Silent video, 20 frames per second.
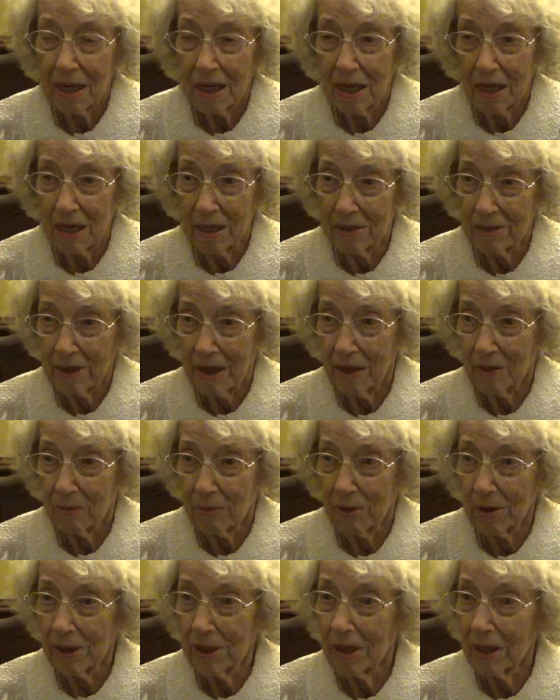and that
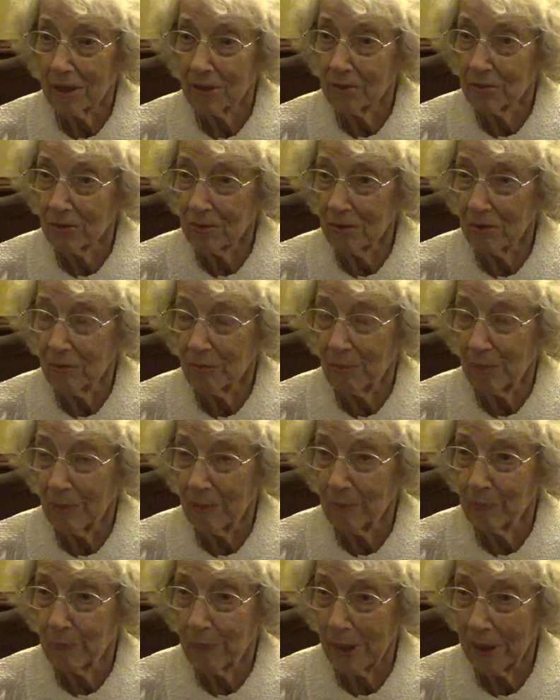way I drove
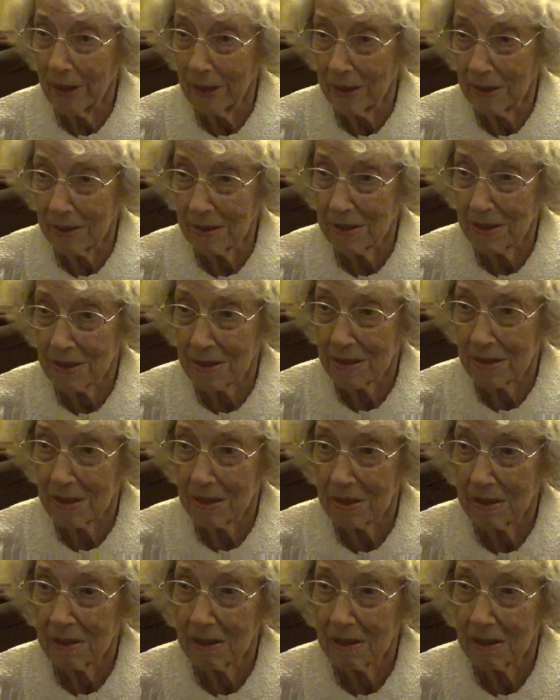past,